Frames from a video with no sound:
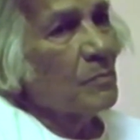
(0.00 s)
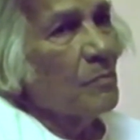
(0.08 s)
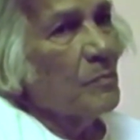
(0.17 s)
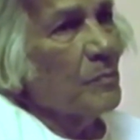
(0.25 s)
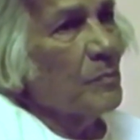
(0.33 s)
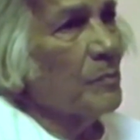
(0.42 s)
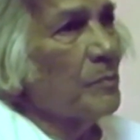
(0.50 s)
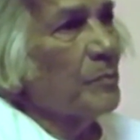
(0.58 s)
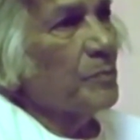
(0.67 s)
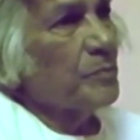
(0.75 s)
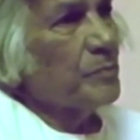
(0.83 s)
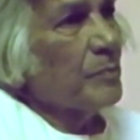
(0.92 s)
What
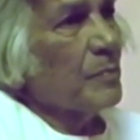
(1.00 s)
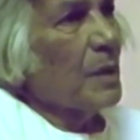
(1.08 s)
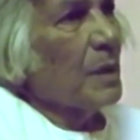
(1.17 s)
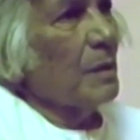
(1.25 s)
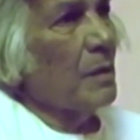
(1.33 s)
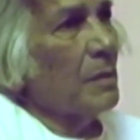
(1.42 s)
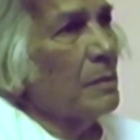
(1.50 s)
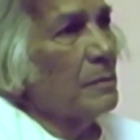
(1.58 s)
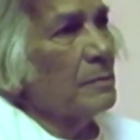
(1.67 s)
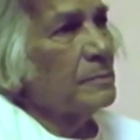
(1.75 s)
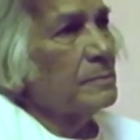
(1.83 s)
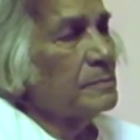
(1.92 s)
Mr. Mahesh
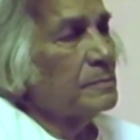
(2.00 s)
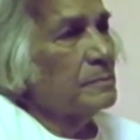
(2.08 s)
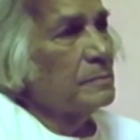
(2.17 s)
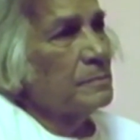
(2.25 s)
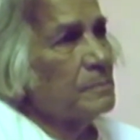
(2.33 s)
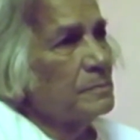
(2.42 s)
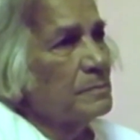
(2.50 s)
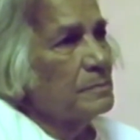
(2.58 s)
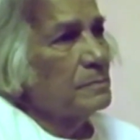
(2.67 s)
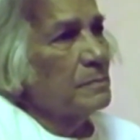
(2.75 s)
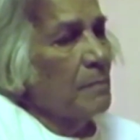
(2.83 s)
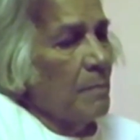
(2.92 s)
has asked you,
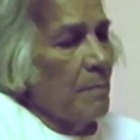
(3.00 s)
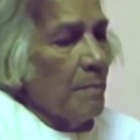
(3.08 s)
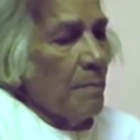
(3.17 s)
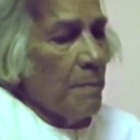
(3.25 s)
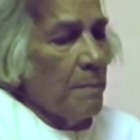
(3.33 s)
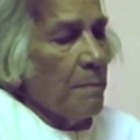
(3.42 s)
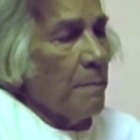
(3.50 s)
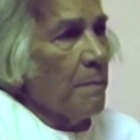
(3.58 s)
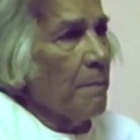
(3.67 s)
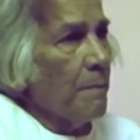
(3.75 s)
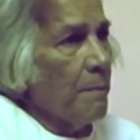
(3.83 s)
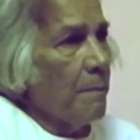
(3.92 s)
and he has
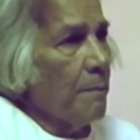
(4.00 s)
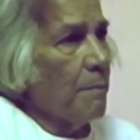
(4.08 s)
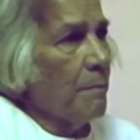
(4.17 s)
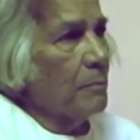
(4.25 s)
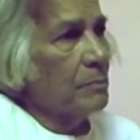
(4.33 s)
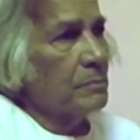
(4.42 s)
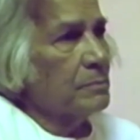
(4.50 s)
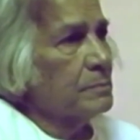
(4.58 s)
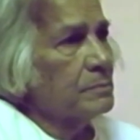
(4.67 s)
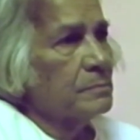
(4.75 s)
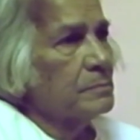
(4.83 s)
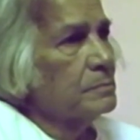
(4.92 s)
quoted
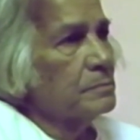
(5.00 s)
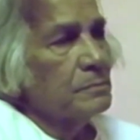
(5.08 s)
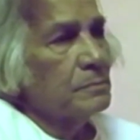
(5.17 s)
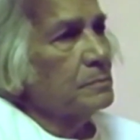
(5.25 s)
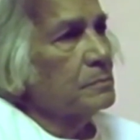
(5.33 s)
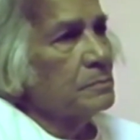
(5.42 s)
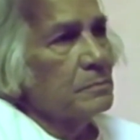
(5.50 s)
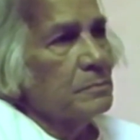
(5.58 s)
Clinton's speech or